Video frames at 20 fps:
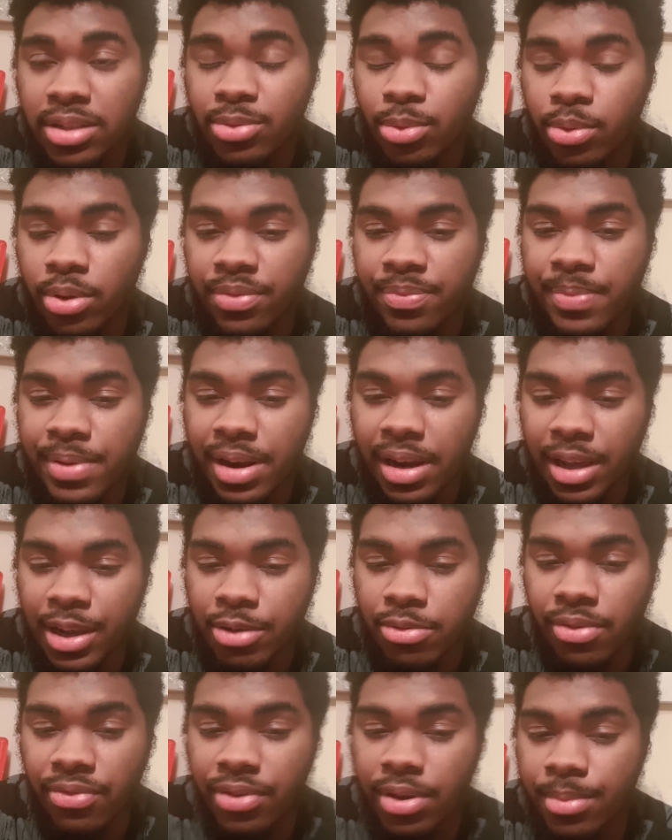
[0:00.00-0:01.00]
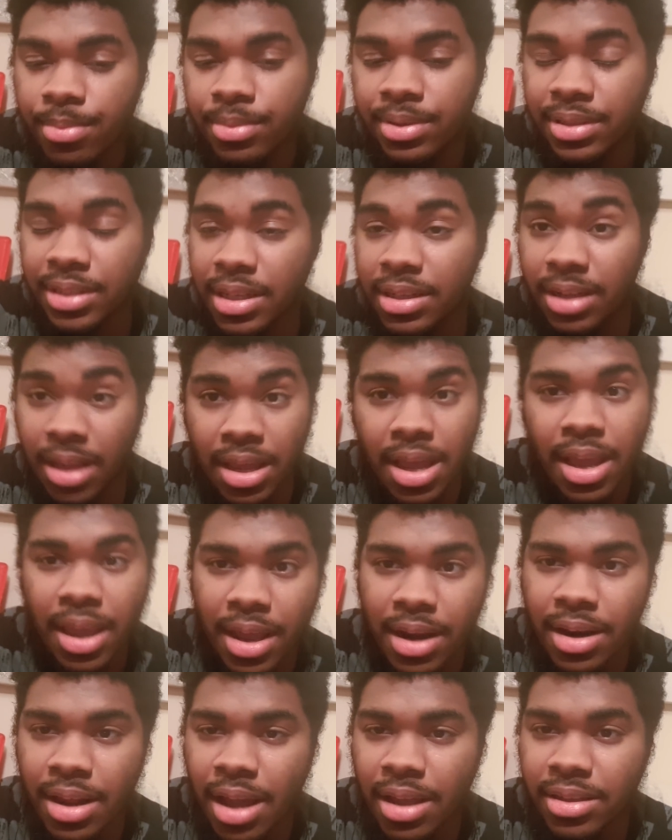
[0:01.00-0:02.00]
We've been linked with him
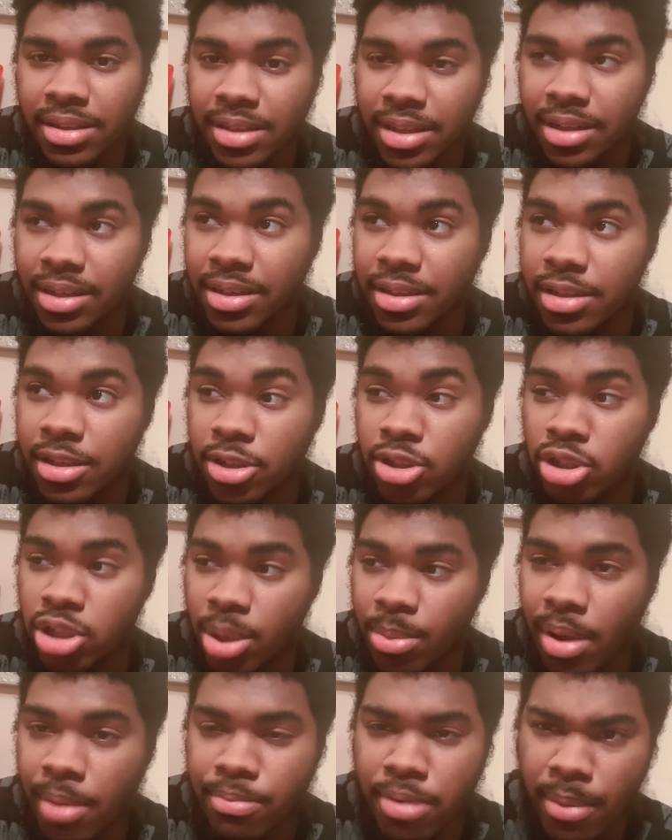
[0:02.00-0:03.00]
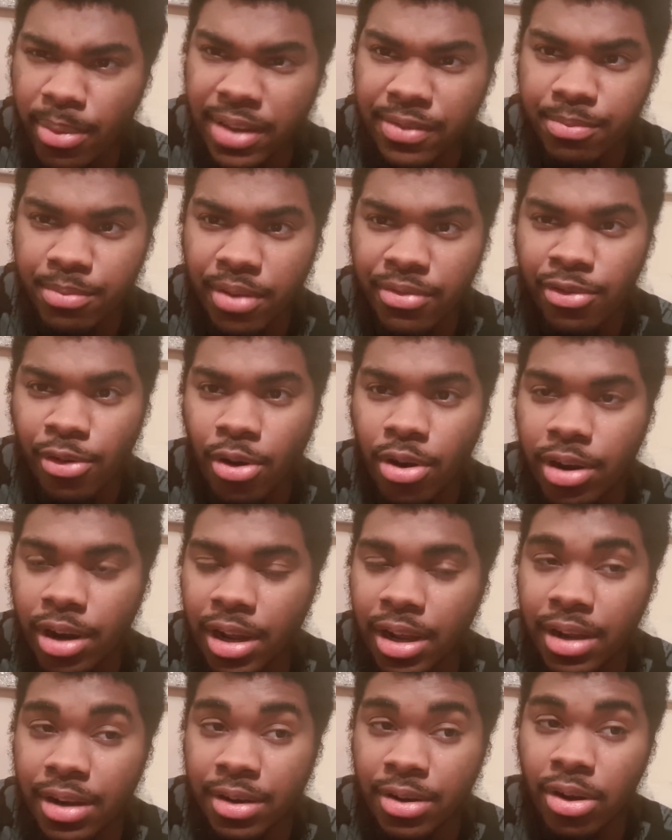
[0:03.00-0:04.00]
since summer, probably even before
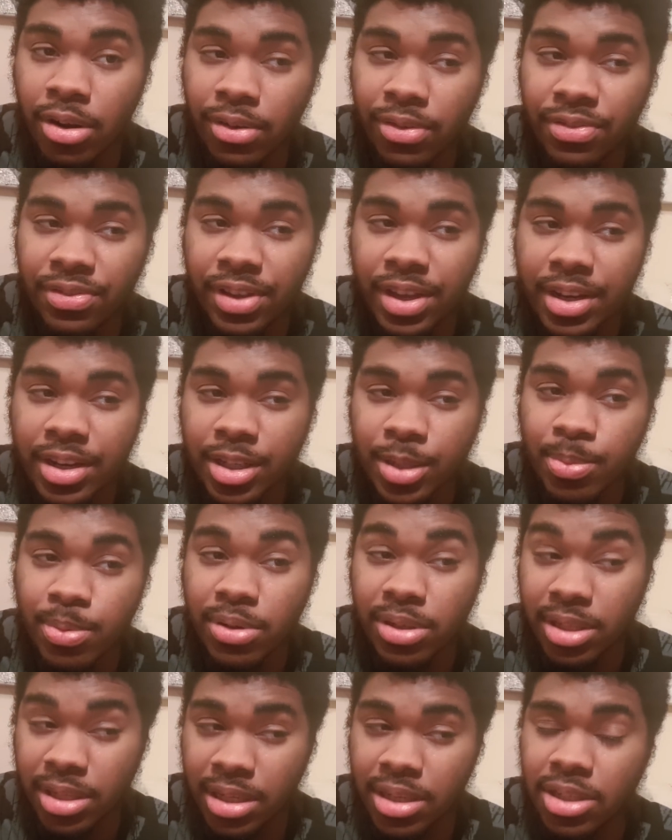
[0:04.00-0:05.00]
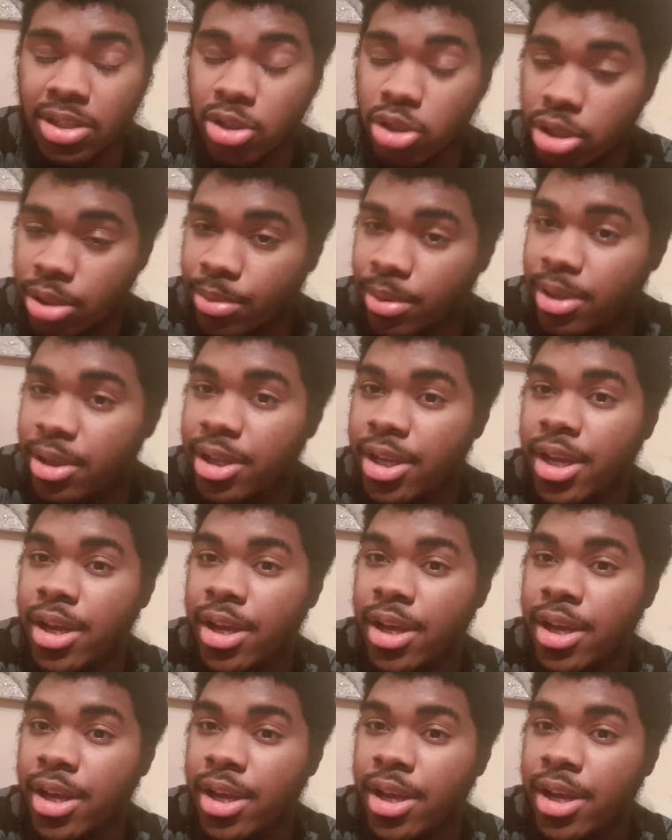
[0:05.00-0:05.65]
that, in all fairness. But since summer,